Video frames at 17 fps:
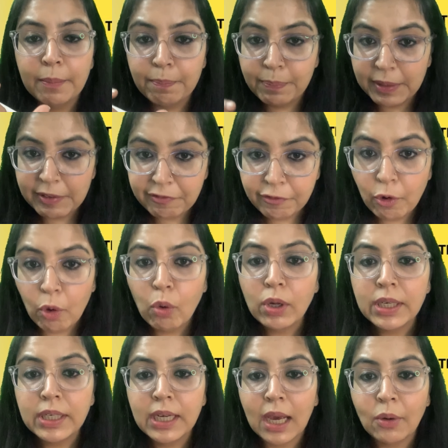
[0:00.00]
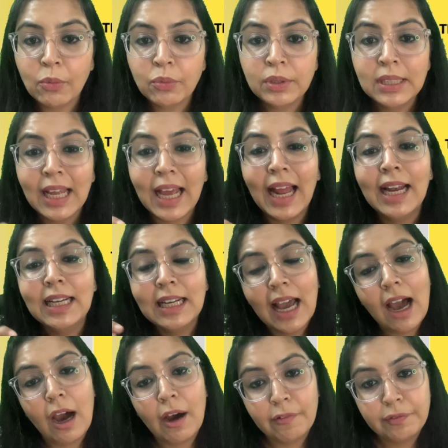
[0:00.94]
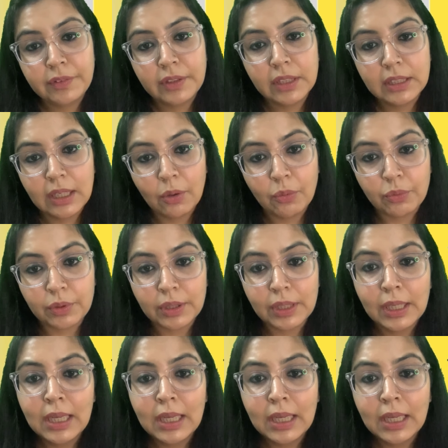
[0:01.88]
before noun and after noun.